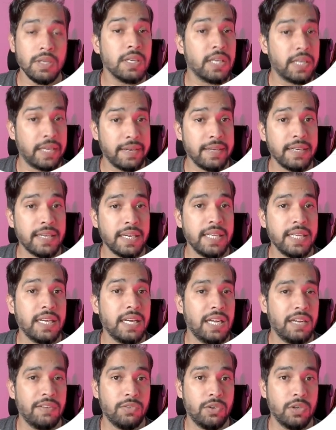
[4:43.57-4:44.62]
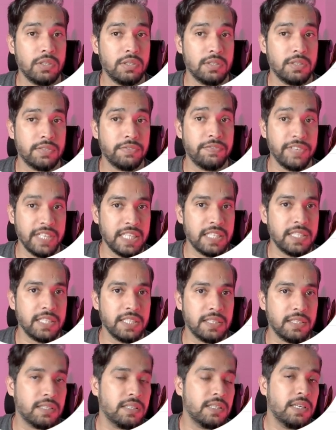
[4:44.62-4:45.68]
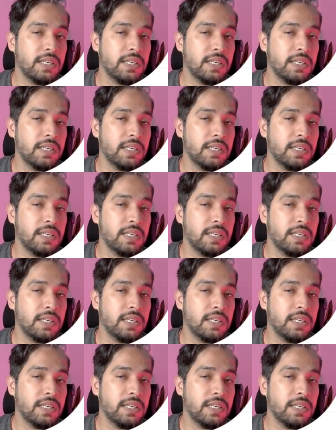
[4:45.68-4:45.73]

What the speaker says: Currently I have got this free tier